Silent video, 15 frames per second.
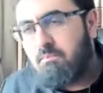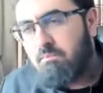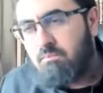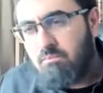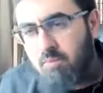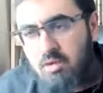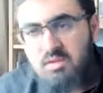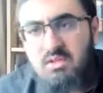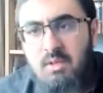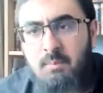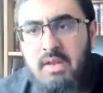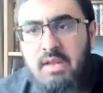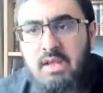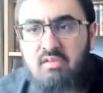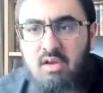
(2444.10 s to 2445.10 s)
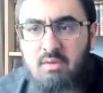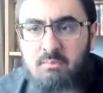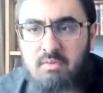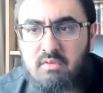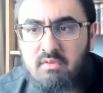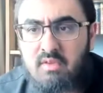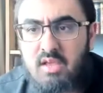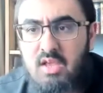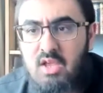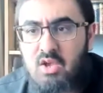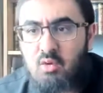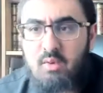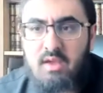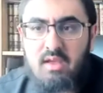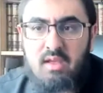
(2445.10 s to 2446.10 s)
multiple examples
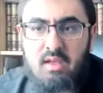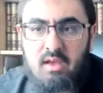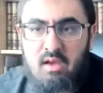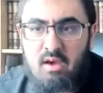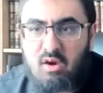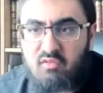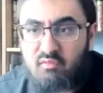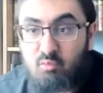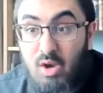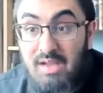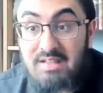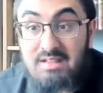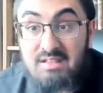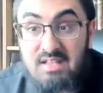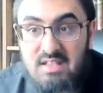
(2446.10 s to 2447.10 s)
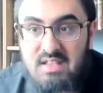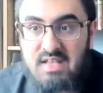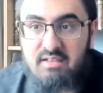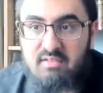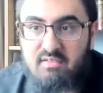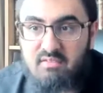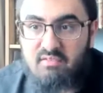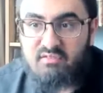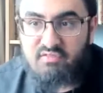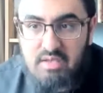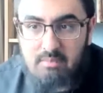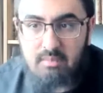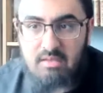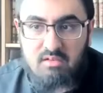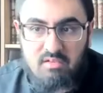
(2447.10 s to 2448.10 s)
where of muhaddithats,
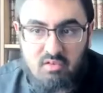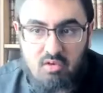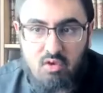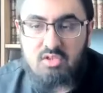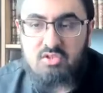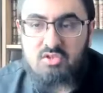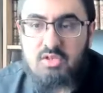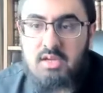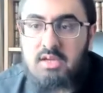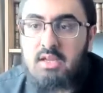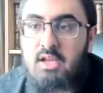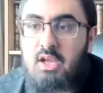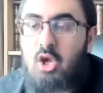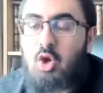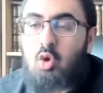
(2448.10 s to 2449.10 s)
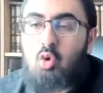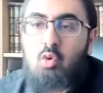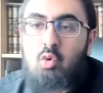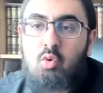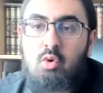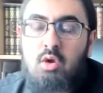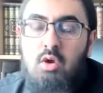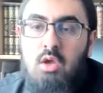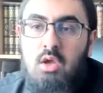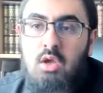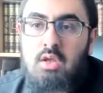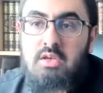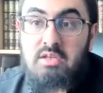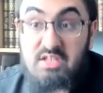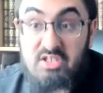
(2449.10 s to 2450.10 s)
female scholars, right, who
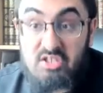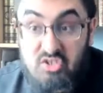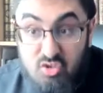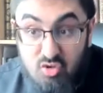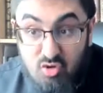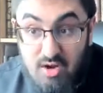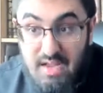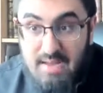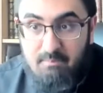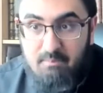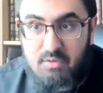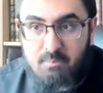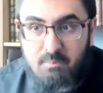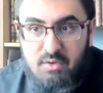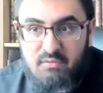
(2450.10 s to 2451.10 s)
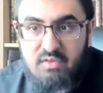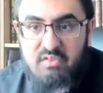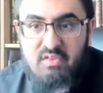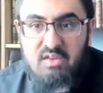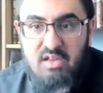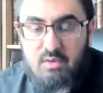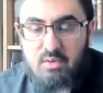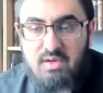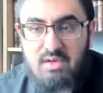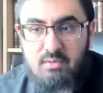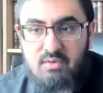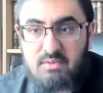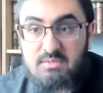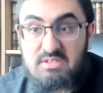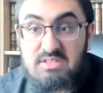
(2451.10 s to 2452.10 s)
describe the Prophet sallallahu alaihi
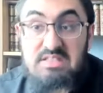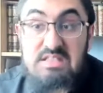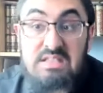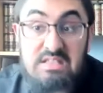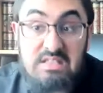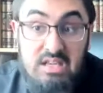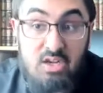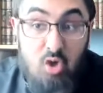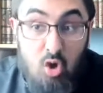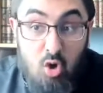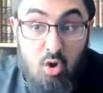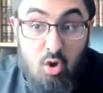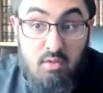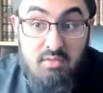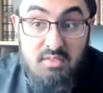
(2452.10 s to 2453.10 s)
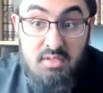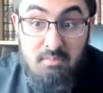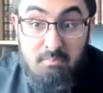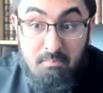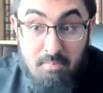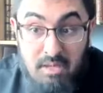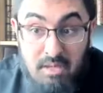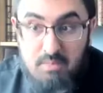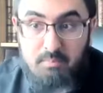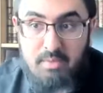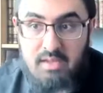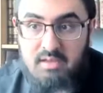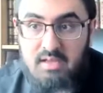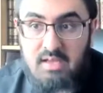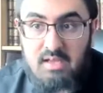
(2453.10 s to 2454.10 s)
wasallam sitting on the
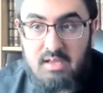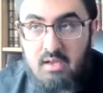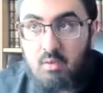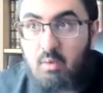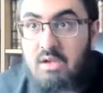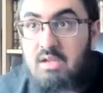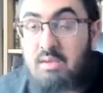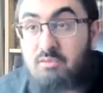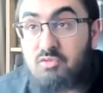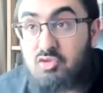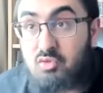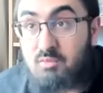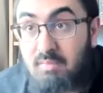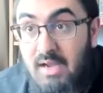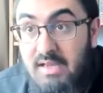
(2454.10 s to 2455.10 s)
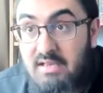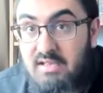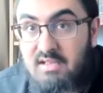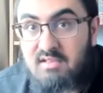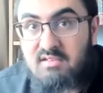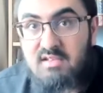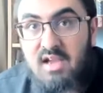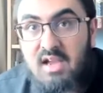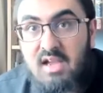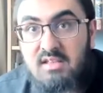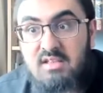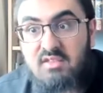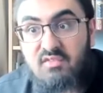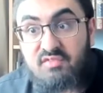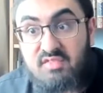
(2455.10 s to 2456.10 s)
pulpit. What comes to mind is the
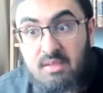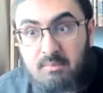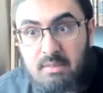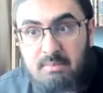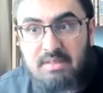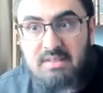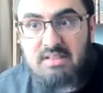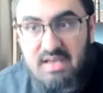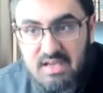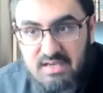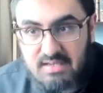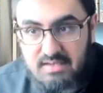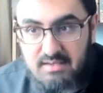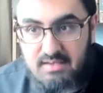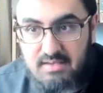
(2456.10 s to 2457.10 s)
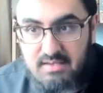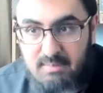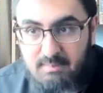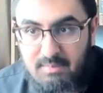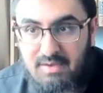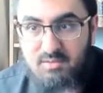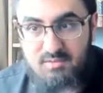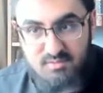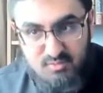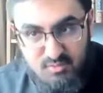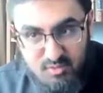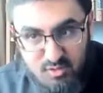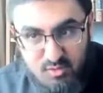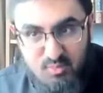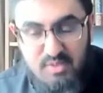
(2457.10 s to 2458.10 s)
hadith of Tamim ad-Dari about,
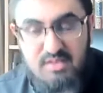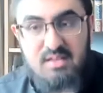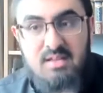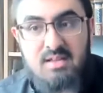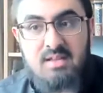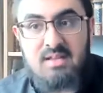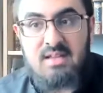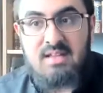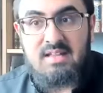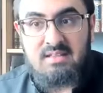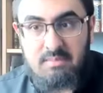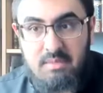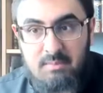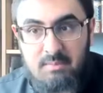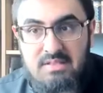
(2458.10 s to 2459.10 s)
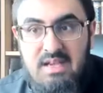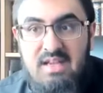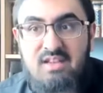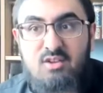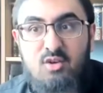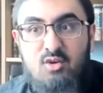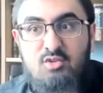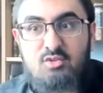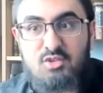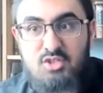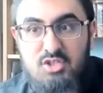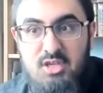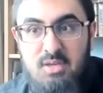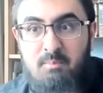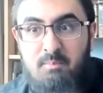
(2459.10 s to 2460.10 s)
when the Tamim ad-Dari goes on a
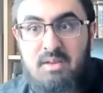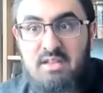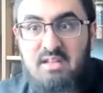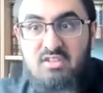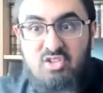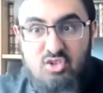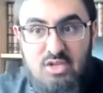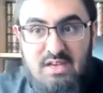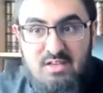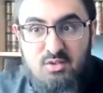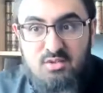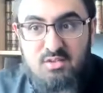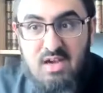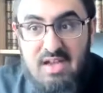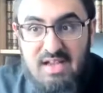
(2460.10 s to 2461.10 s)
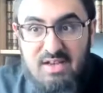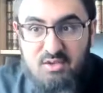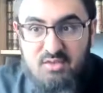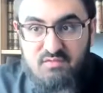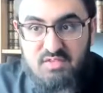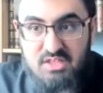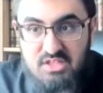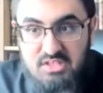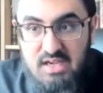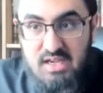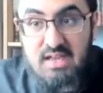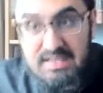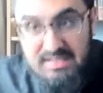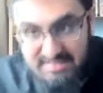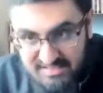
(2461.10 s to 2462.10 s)
ship and he gets stranded on the island of
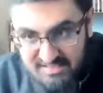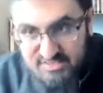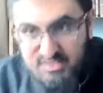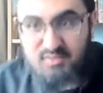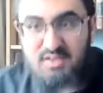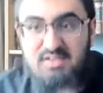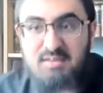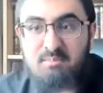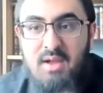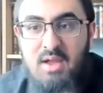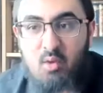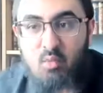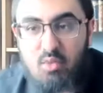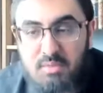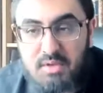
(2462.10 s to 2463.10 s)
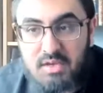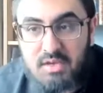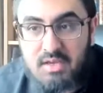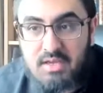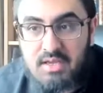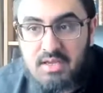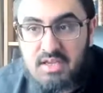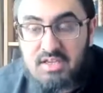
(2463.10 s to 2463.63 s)
Dajjal. That's narrated by a woman.